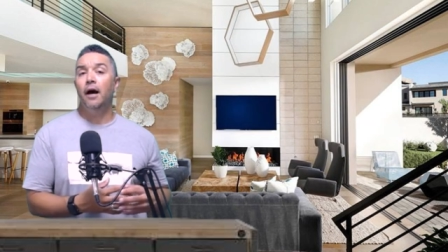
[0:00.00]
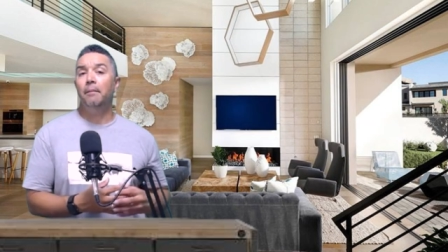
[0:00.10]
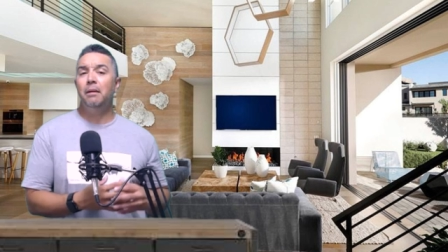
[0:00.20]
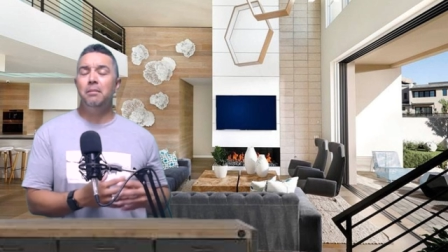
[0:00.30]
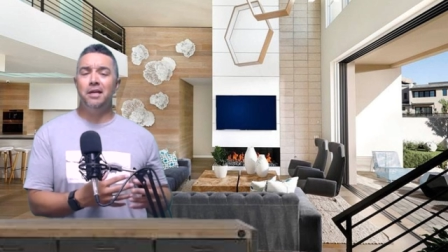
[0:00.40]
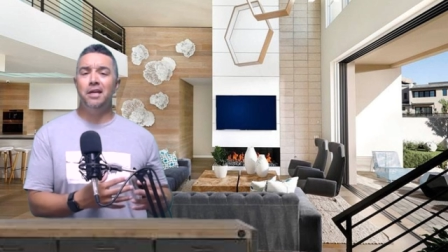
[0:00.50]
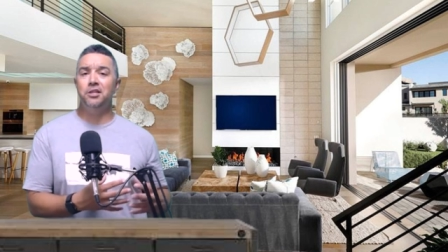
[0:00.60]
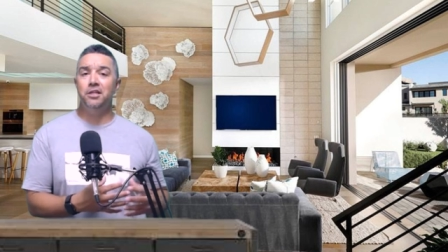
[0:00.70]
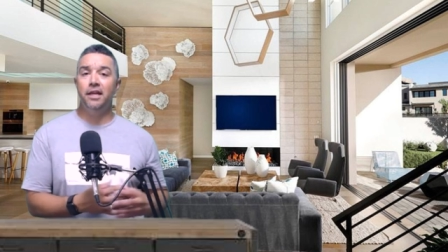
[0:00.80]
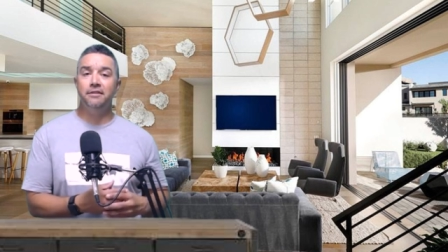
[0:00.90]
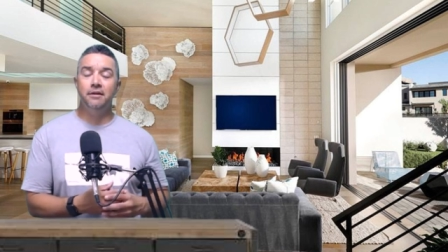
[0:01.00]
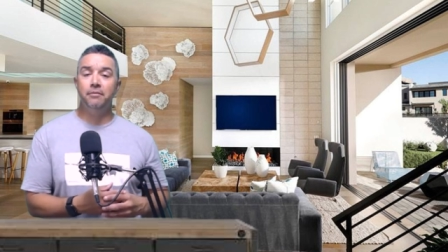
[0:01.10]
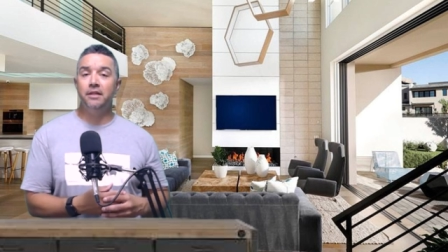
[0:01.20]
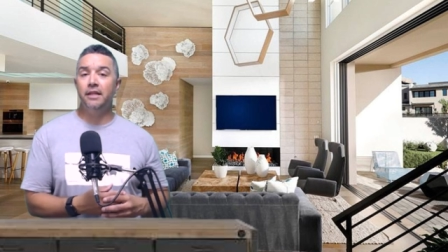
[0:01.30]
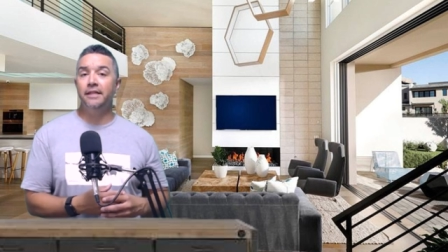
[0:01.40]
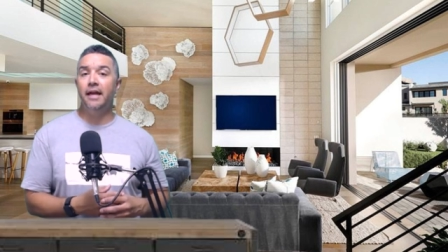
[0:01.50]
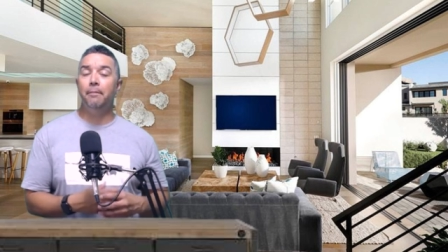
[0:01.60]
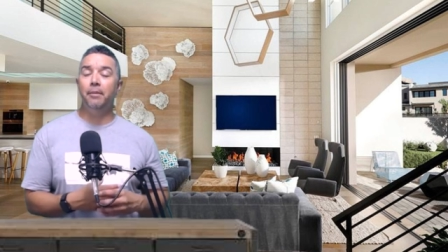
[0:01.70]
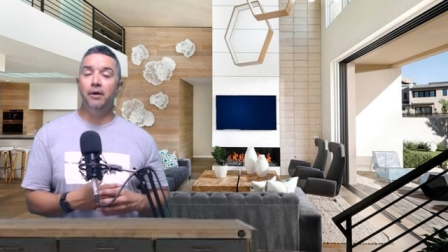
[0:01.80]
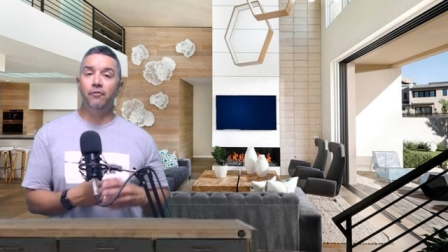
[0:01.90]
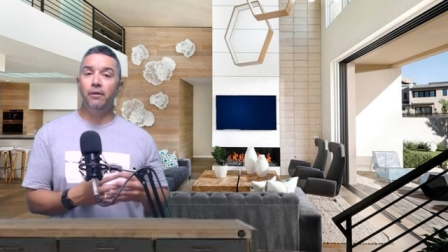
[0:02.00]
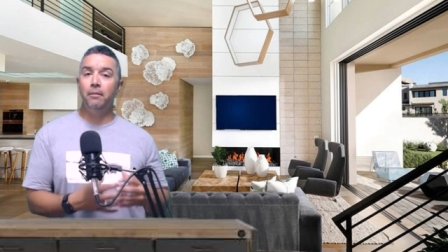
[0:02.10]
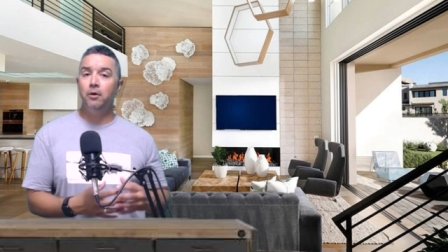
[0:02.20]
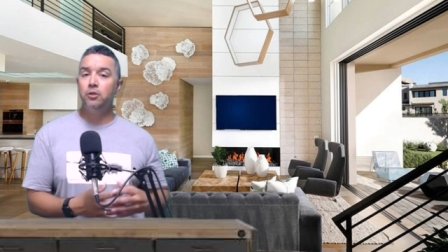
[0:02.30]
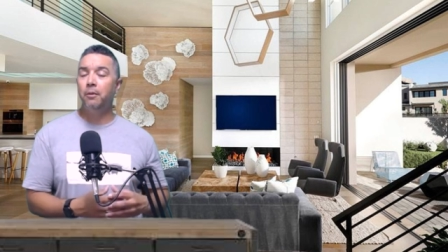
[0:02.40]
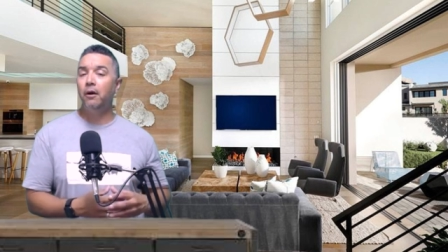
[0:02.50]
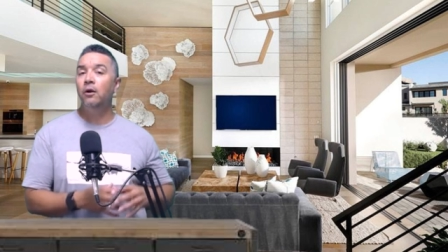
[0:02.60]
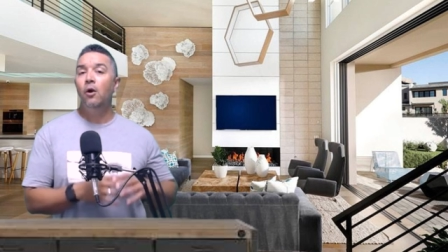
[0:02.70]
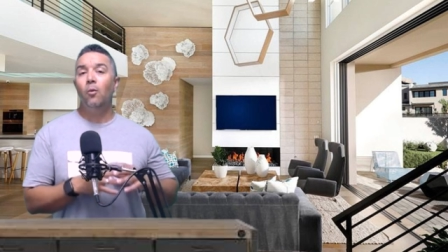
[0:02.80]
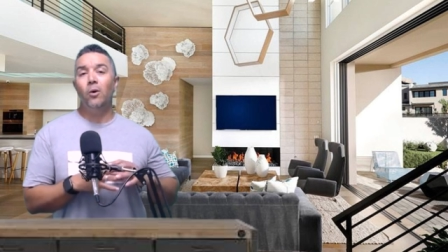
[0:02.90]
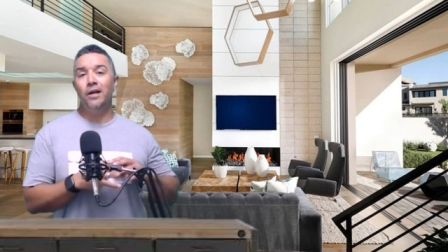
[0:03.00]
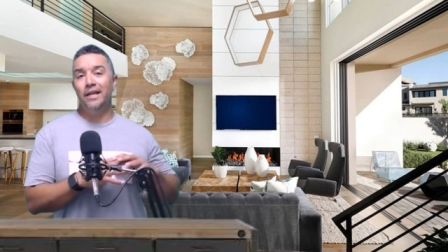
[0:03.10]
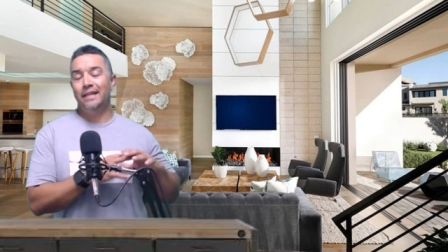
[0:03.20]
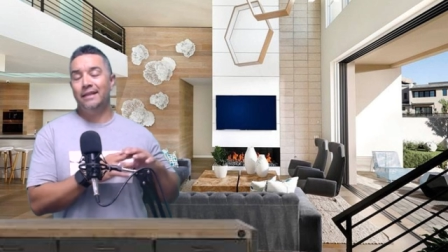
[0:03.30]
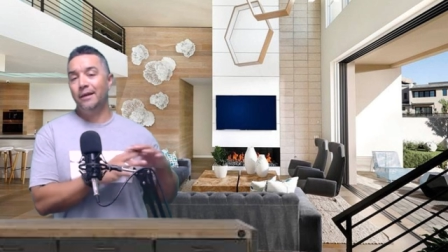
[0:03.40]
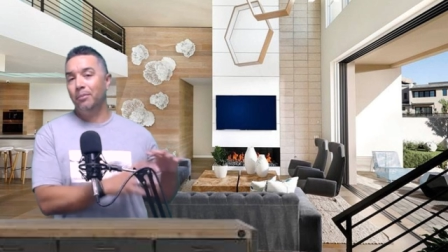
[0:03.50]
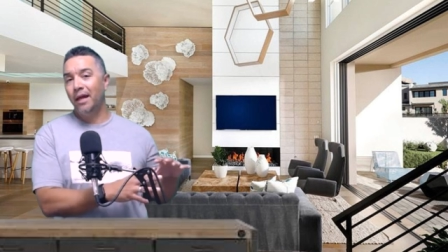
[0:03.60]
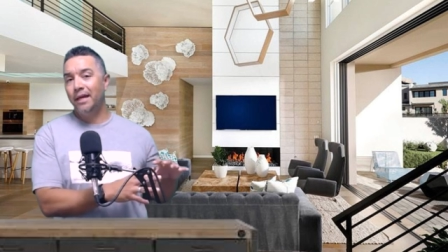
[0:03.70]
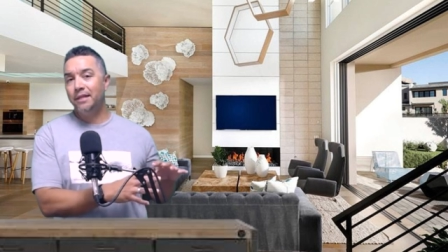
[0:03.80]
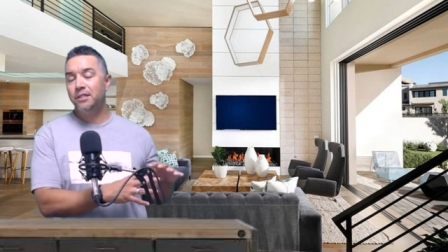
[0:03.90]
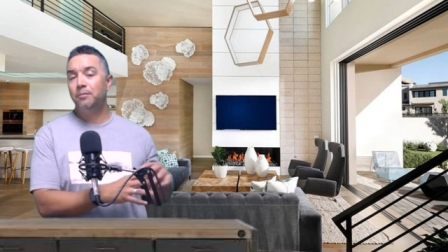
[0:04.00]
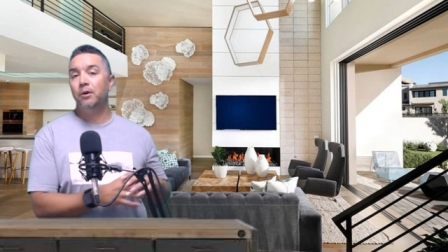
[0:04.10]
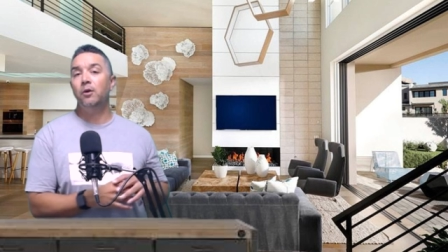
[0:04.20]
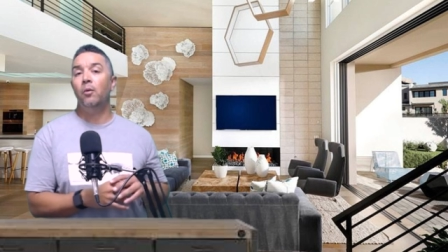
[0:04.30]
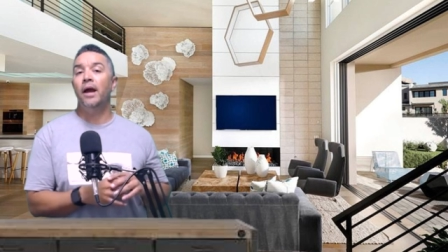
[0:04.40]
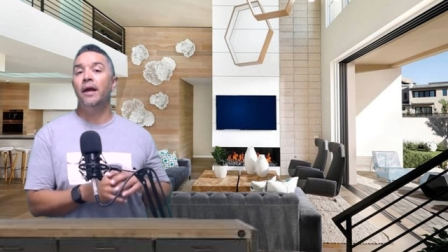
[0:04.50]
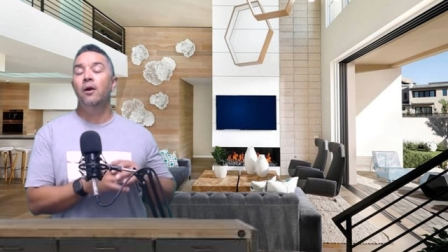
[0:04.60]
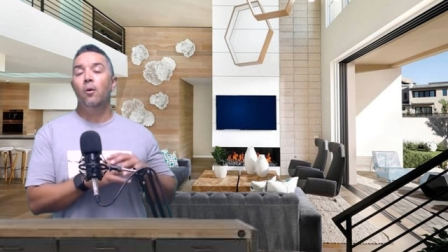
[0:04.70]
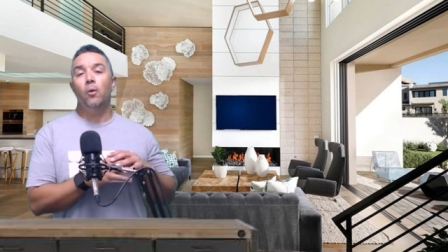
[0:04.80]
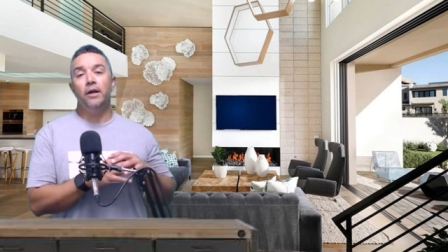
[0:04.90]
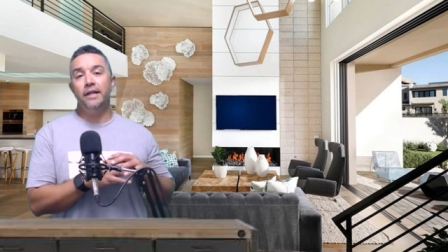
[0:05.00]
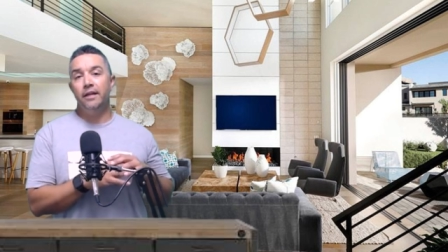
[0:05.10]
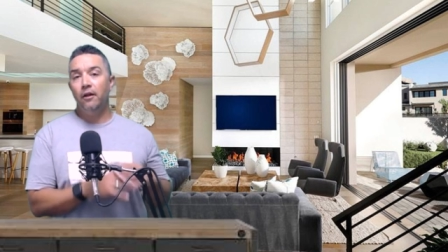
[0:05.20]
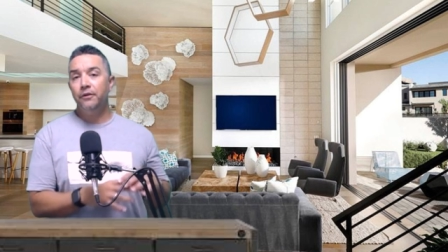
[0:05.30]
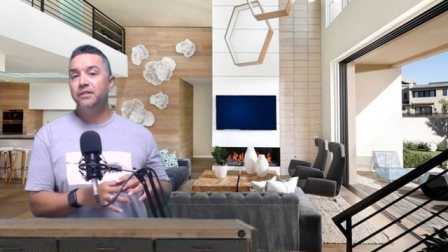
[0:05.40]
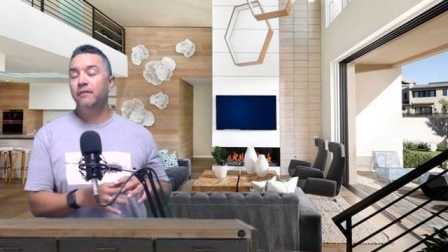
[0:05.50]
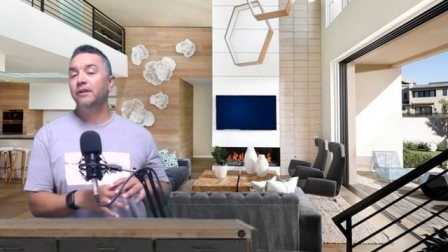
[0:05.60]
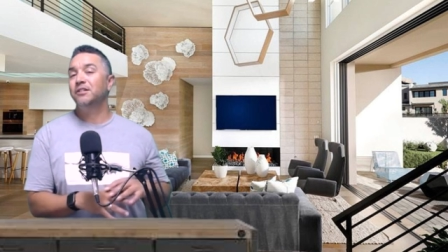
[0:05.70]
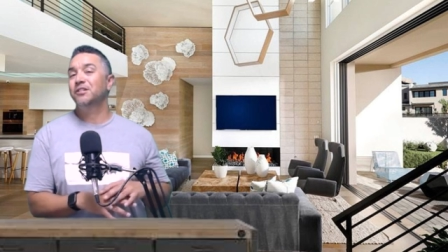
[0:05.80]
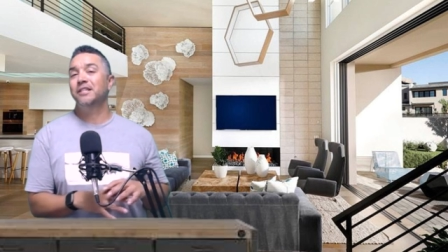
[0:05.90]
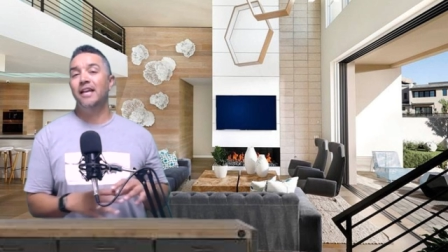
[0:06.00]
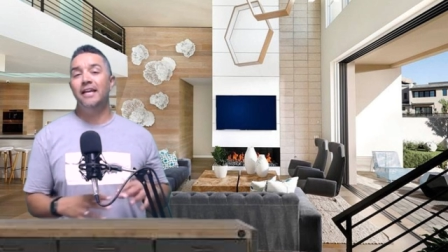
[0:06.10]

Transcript: uh, maybe a KitchenAid, something like that. But for the most part, we're going to get the appliances put away. We're going to get all the stuff that's just